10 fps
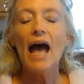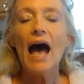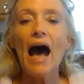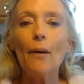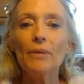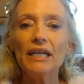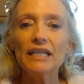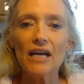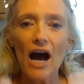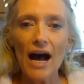How many
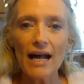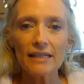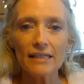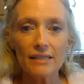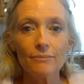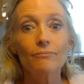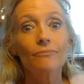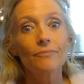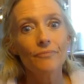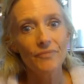dots?
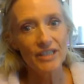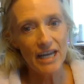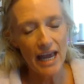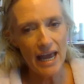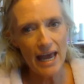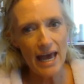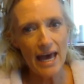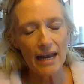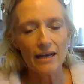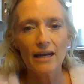
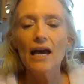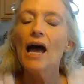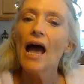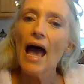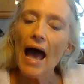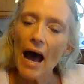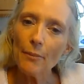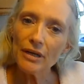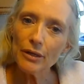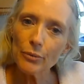10. How
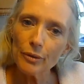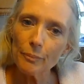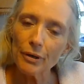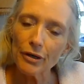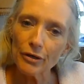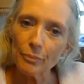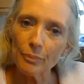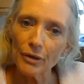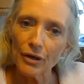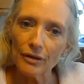many were
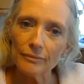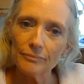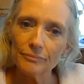purple?